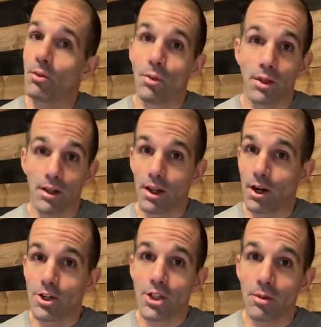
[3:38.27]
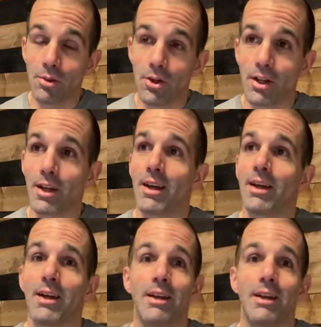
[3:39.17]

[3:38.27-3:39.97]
know, with a large community,